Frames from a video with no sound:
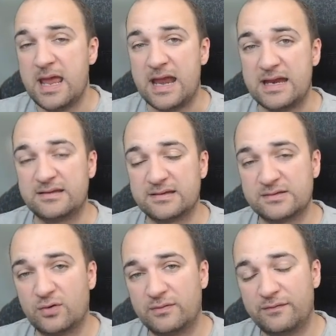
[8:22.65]
and it does
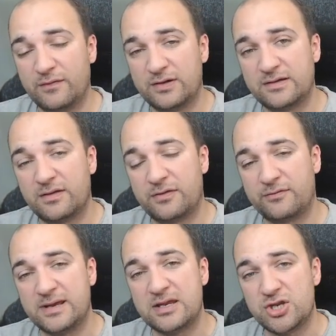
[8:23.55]
not refer to the
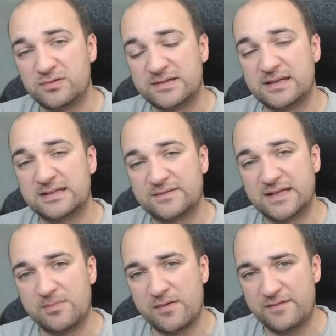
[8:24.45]
3 new Cities of
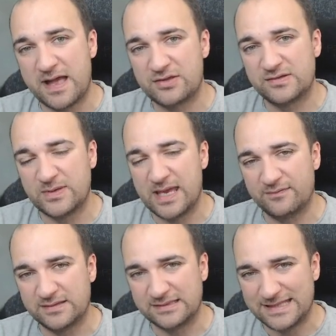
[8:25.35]
Sigmar factions we
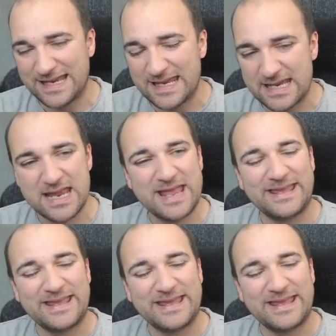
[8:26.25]
have today.